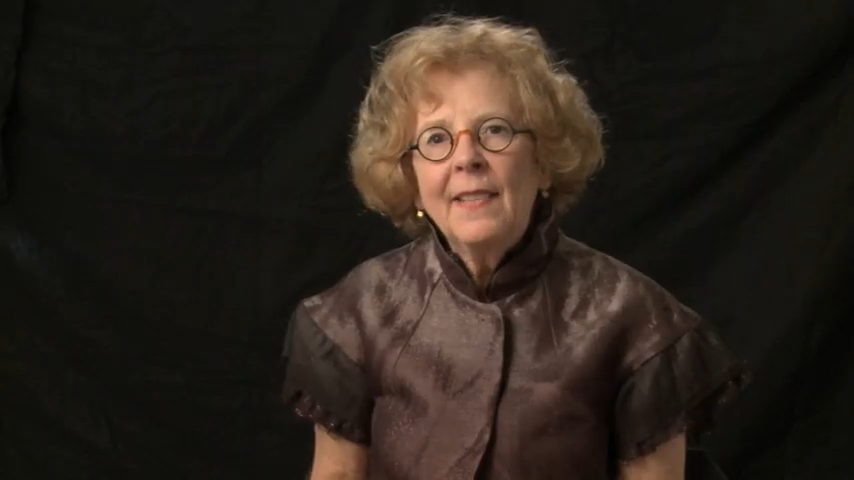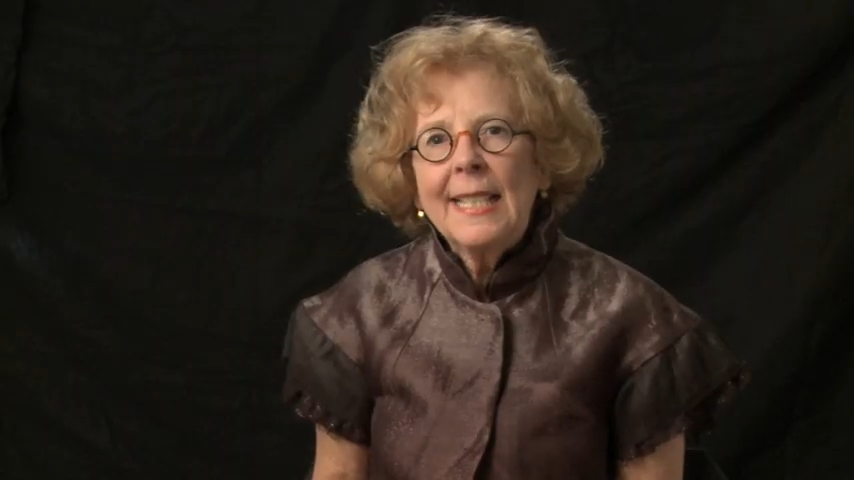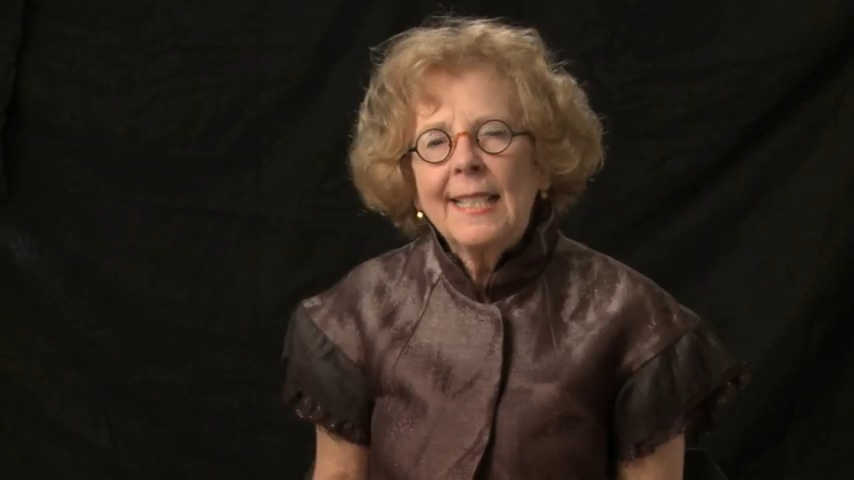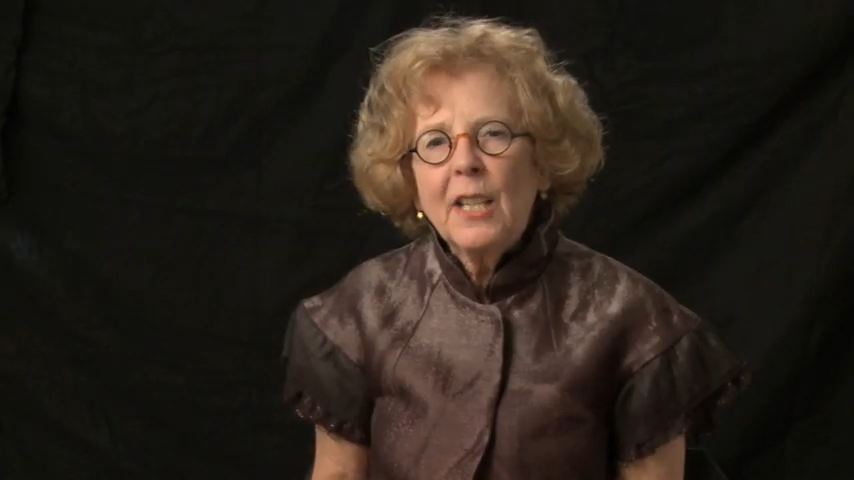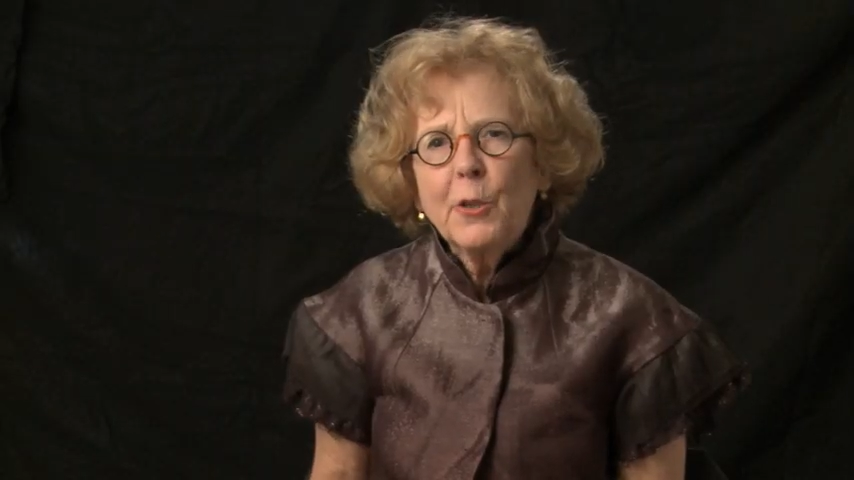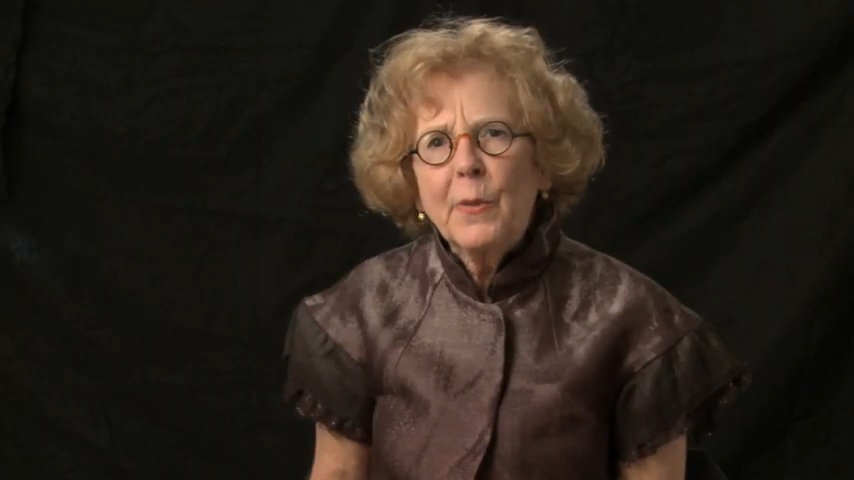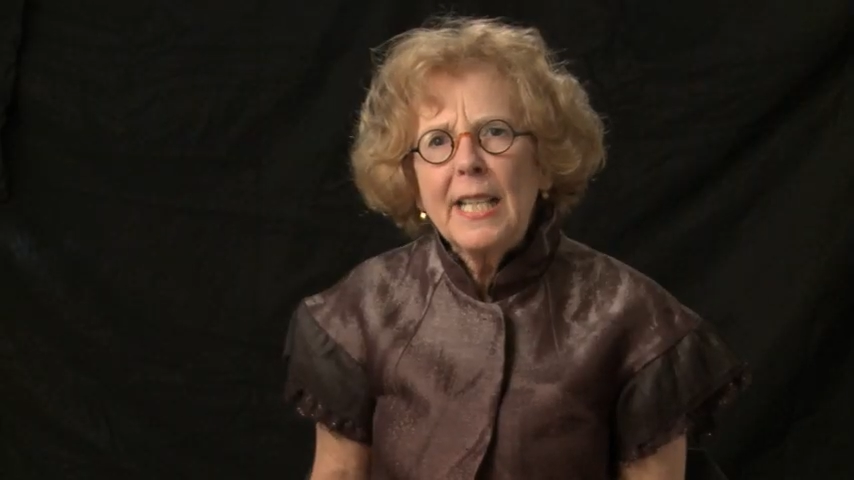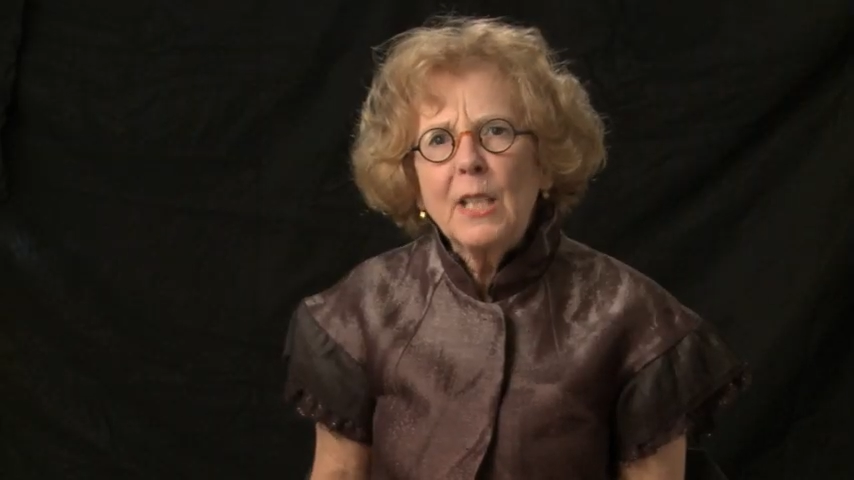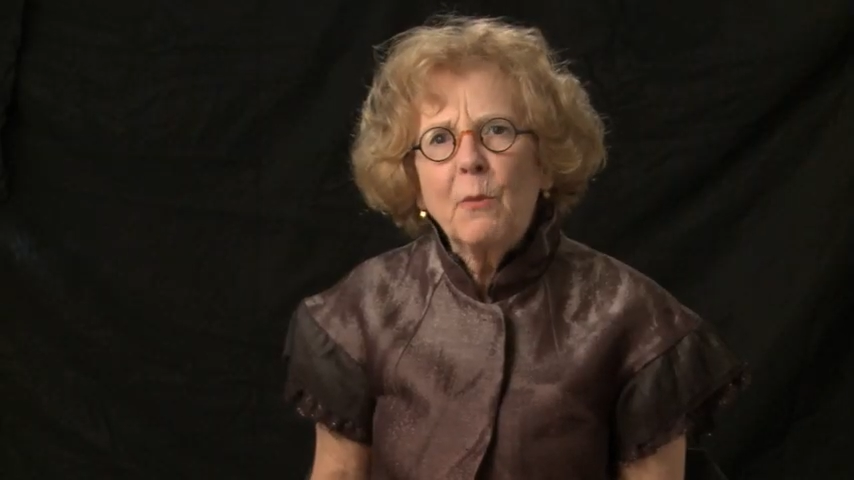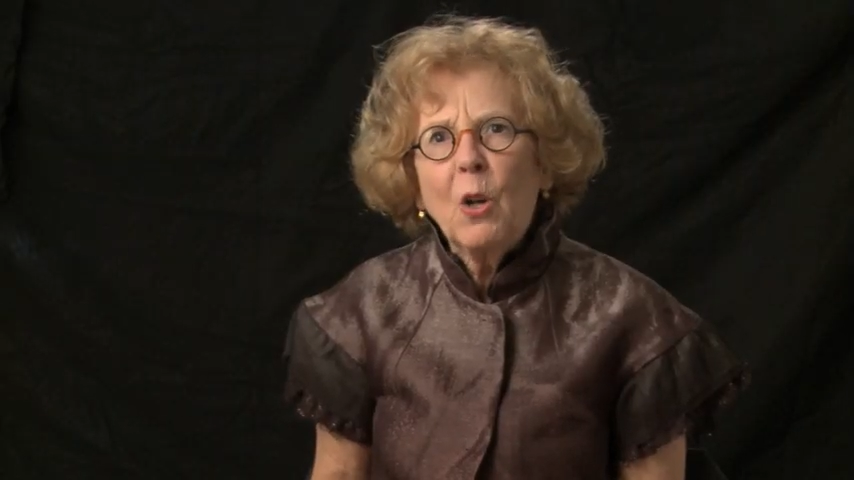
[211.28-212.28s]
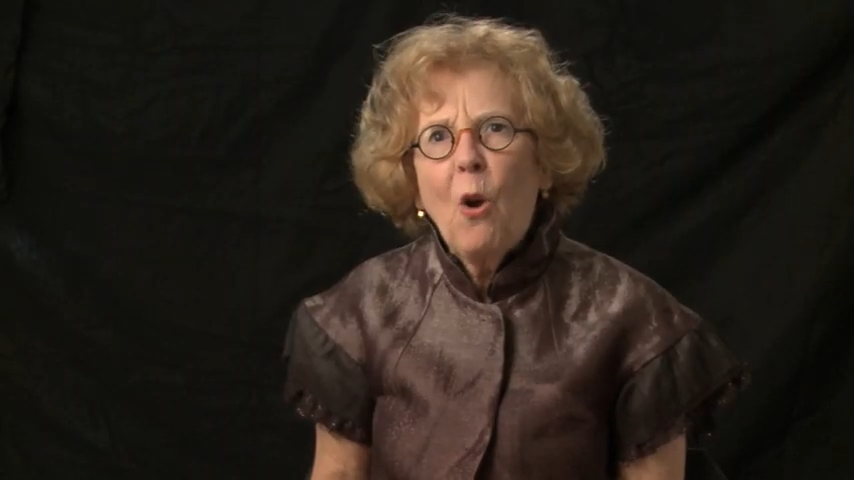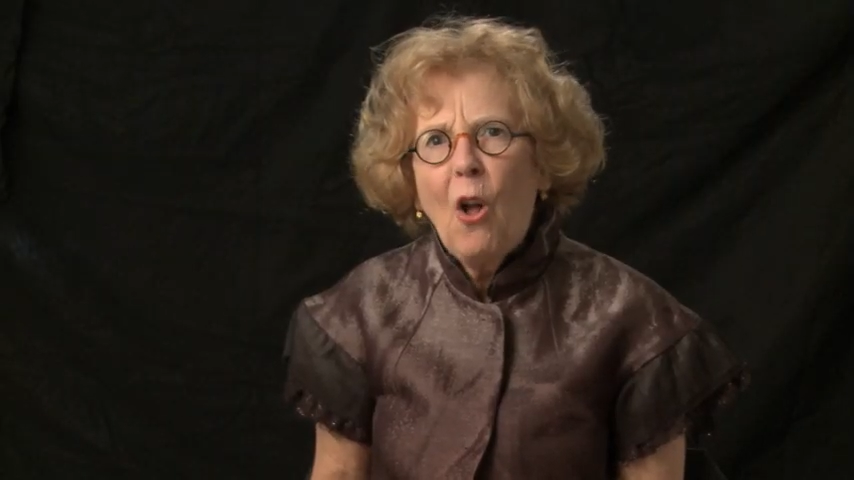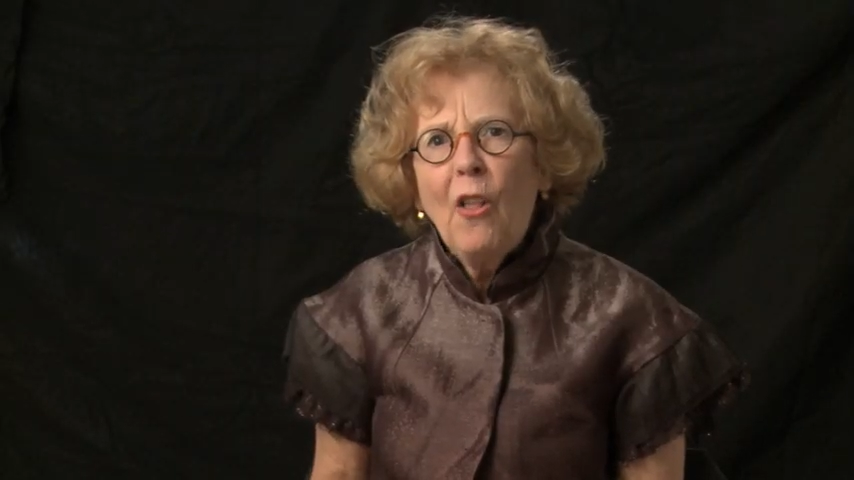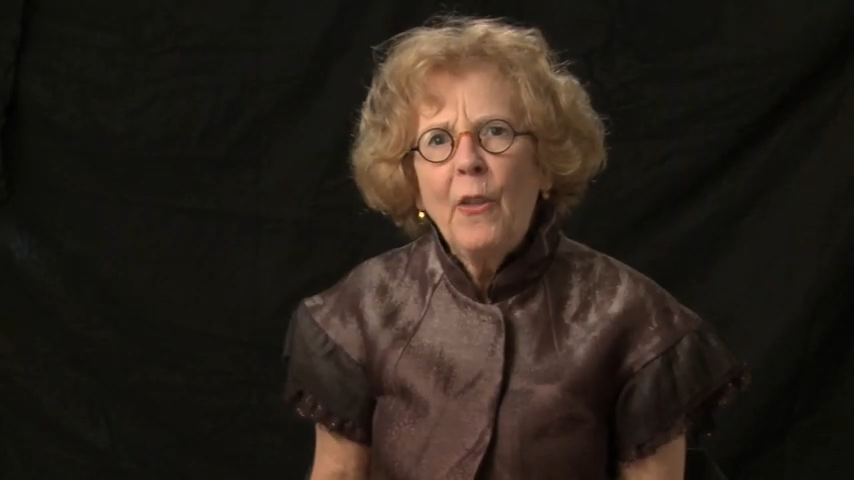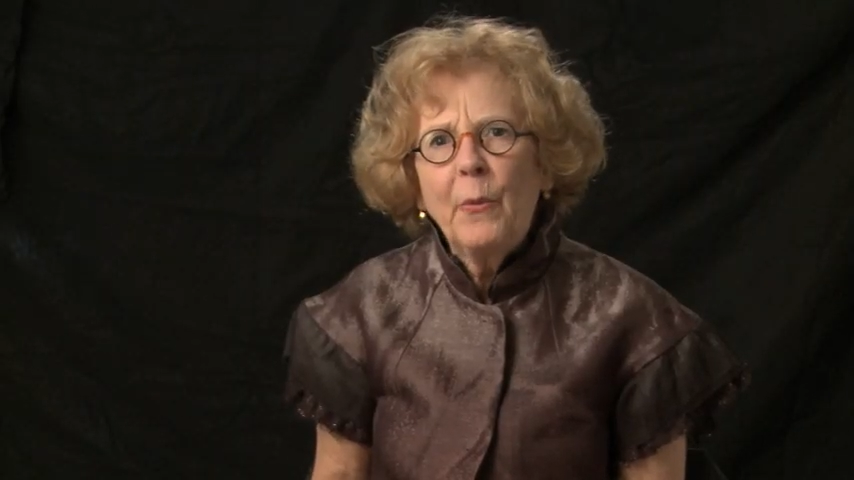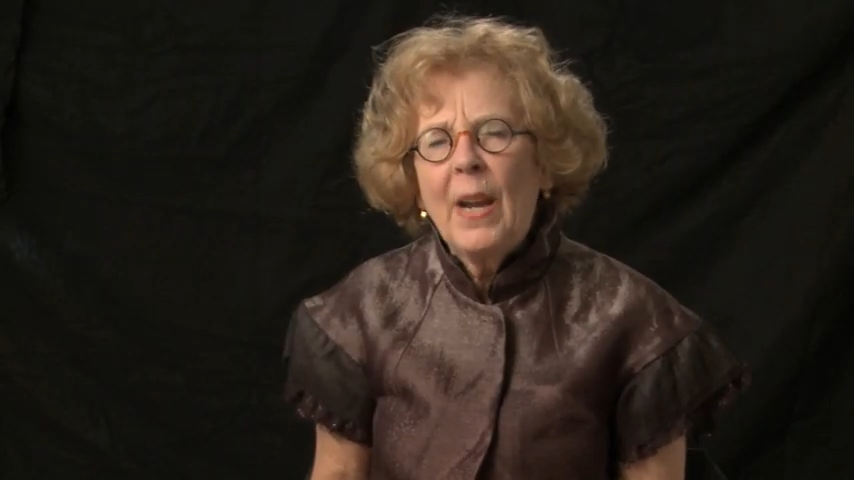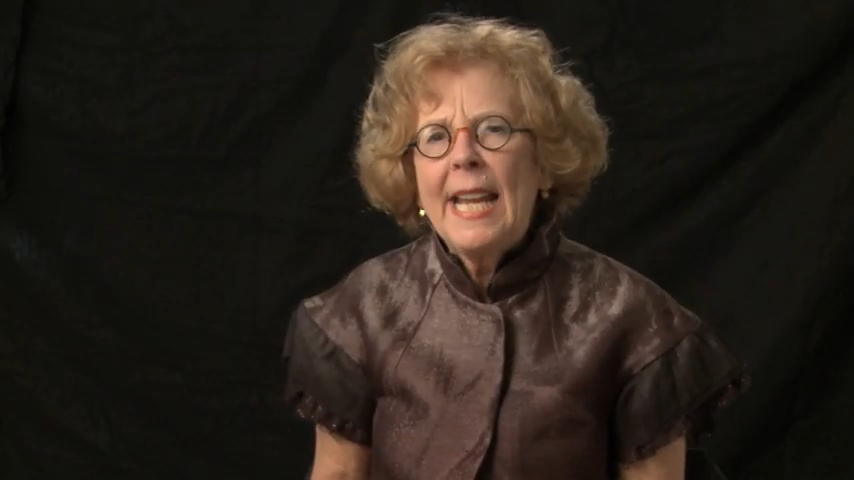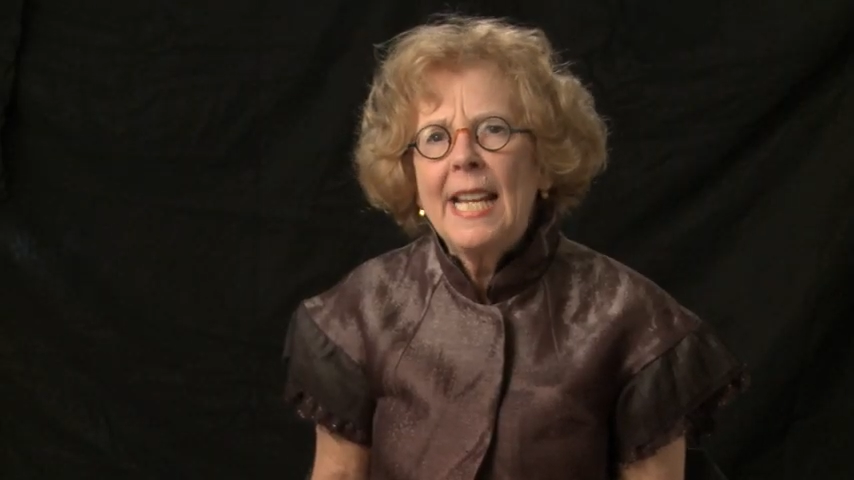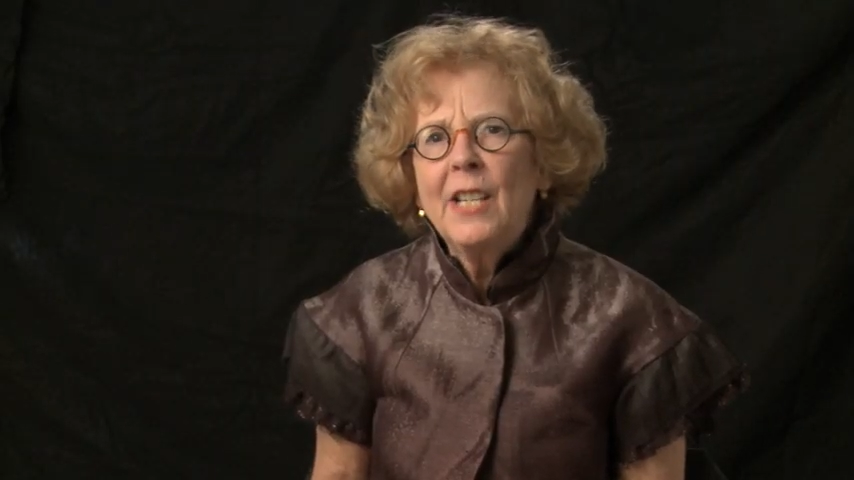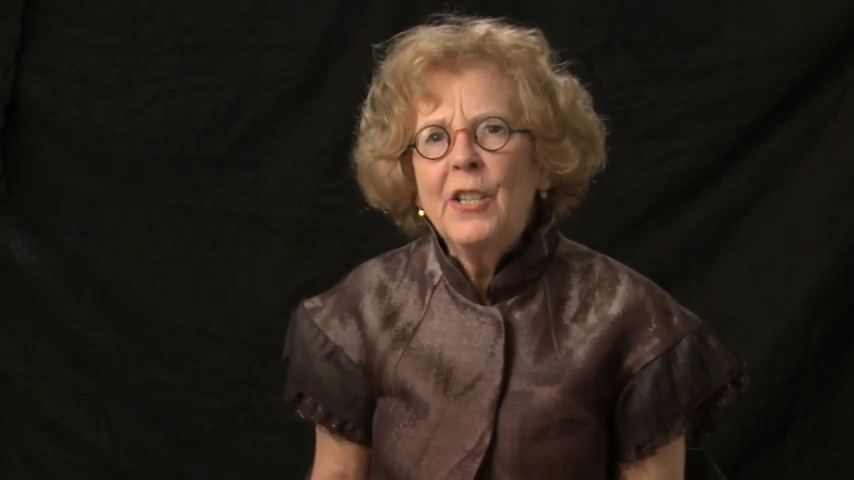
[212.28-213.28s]
that such rings were all the
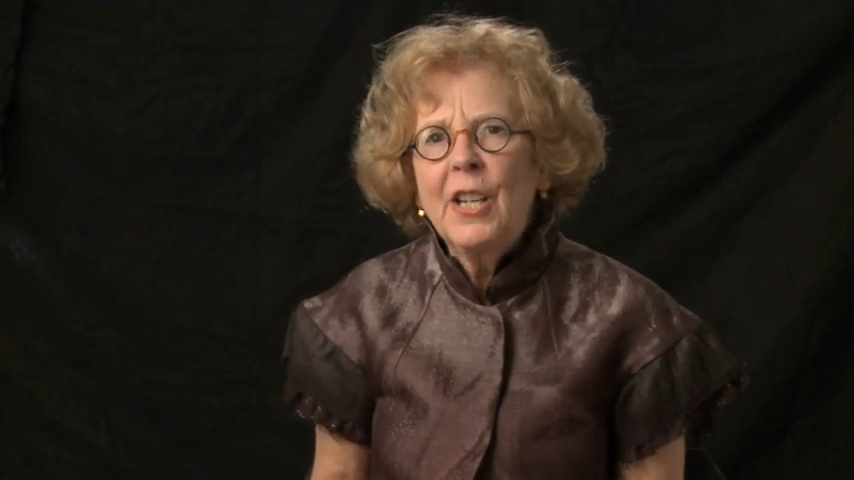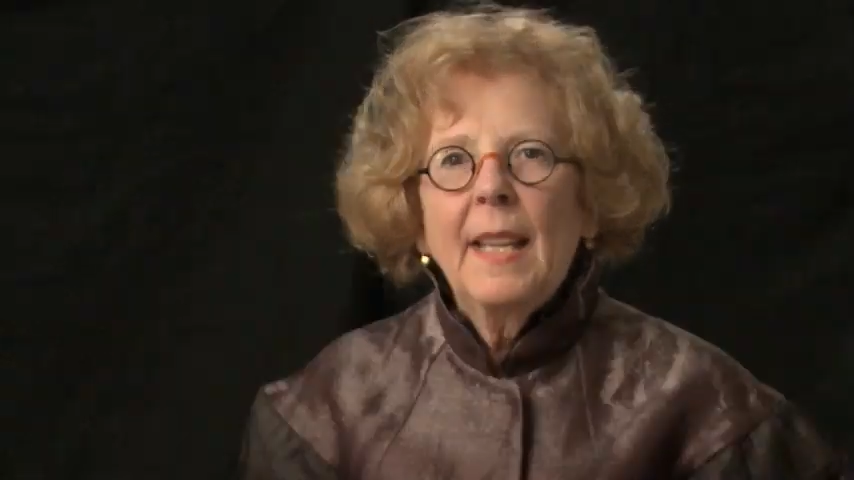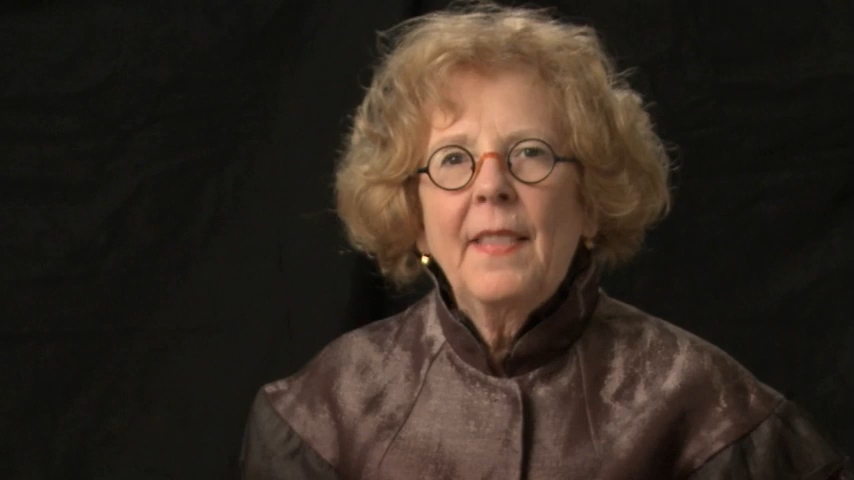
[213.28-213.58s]
rage.